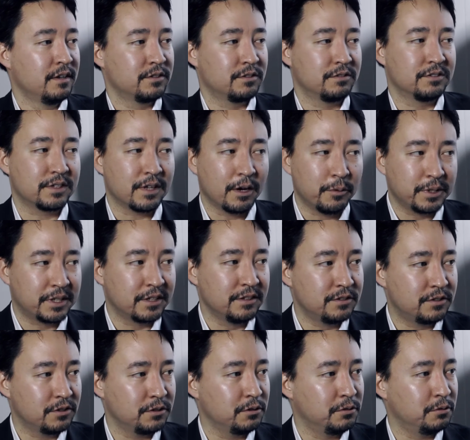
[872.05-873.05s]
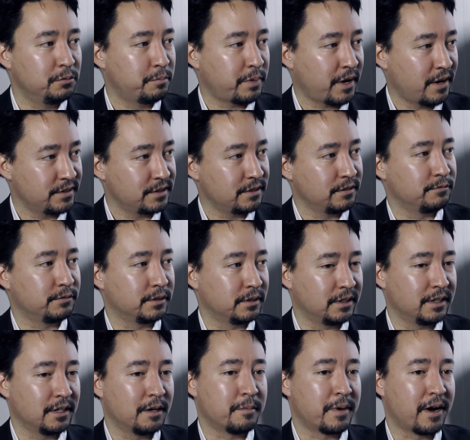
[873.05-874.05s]
So there's a lot we can do
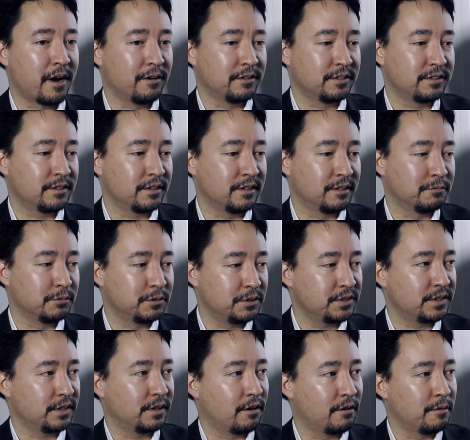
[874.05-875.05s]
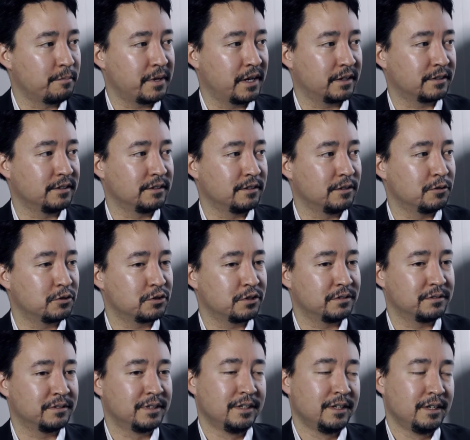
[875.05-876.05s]
positively about reducing our impact in the
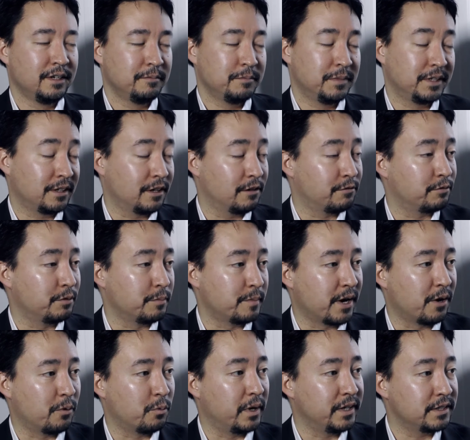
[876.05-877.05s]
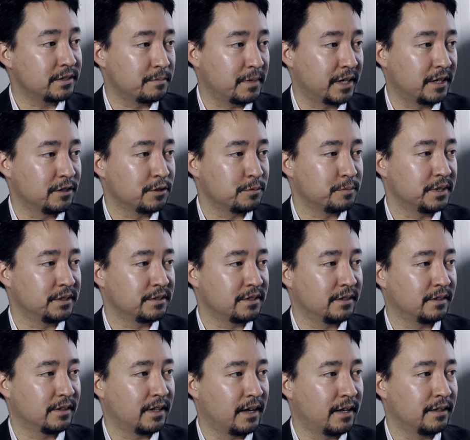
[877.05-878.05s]
ocean, being careful about waste management
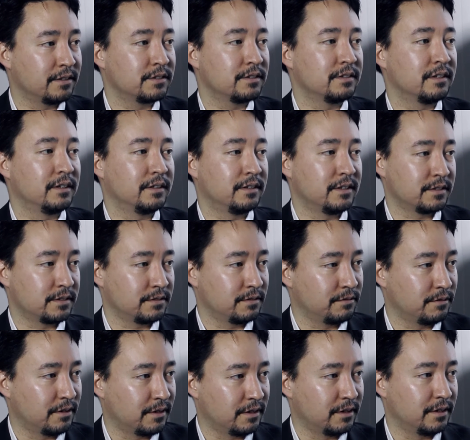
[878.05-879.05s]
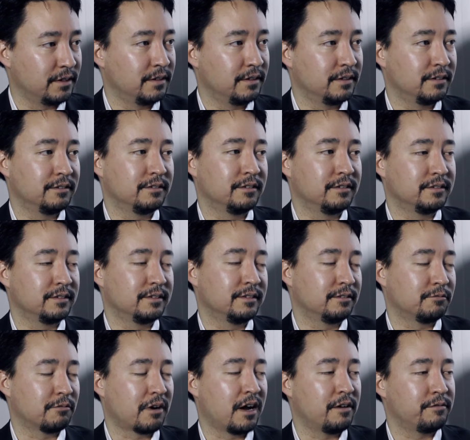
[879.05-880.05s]
on land so that it doesn't
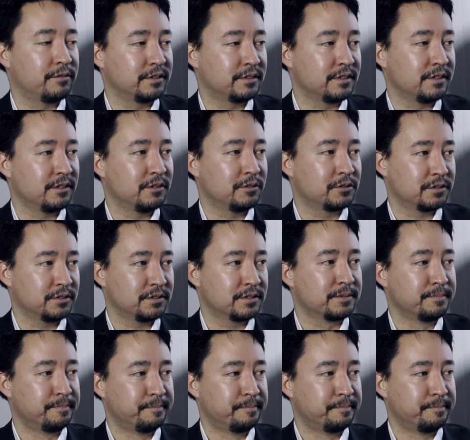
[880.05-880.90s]
arrive into the oceans.